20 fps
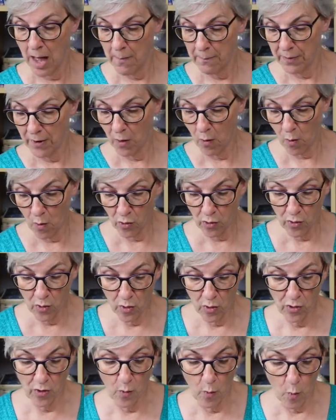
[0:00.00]
But
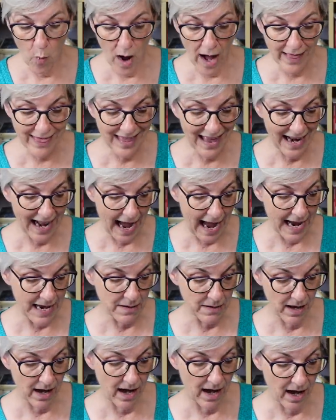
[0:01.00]
the one that
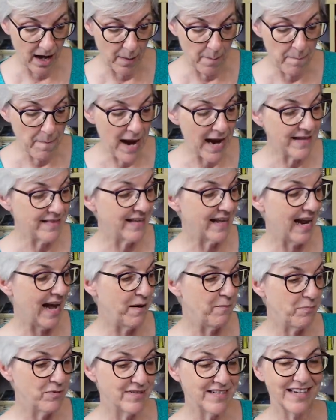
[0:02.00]
I made that
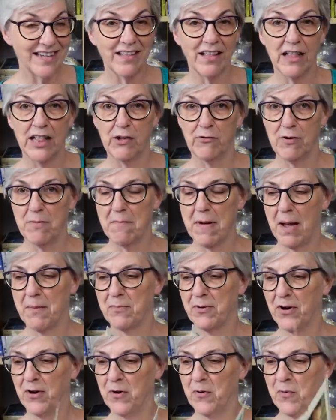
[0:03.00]
I particularly
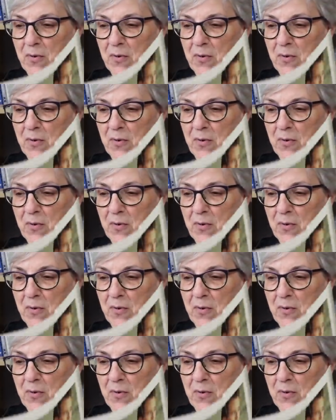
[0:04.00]
remember